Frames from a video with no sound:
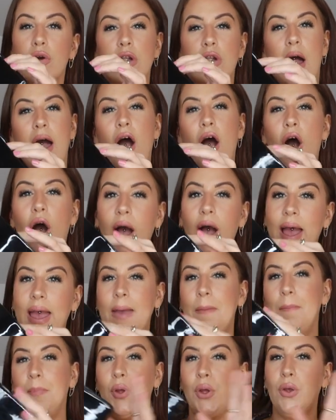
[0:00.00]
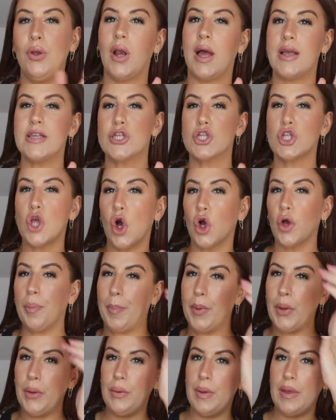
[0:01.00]
high boot, like sock
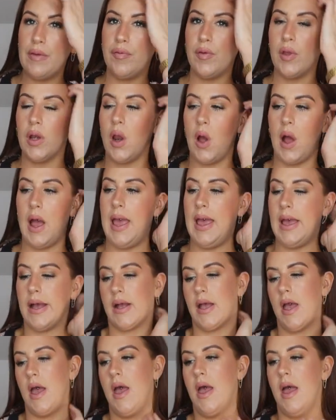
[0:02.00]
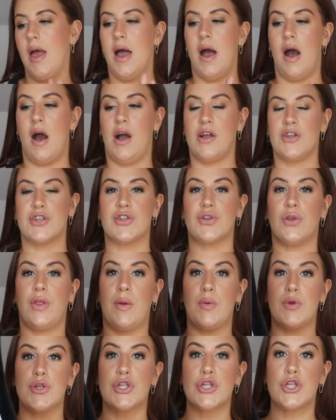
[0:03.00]
boot, if you like. I just thought
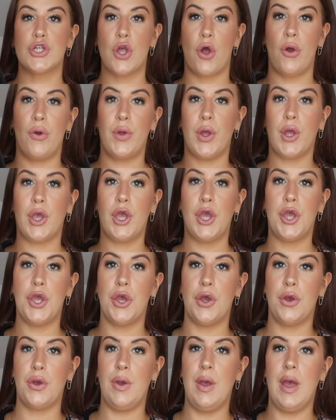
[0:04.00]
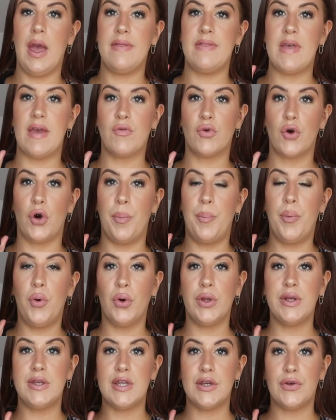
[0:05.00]
they were so cute. They've got a
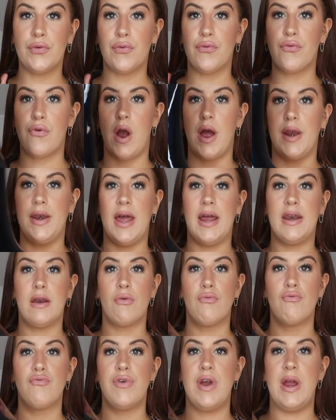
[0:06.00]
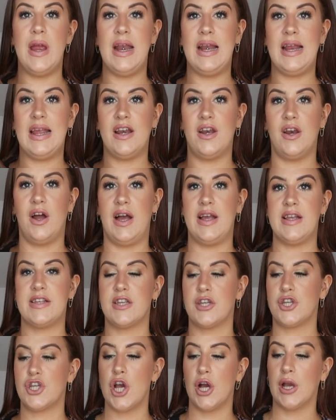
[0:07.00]
pointed front and a really
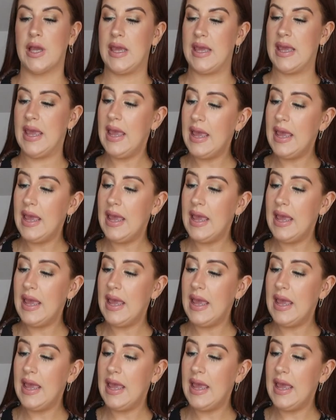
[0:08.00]
nice chunky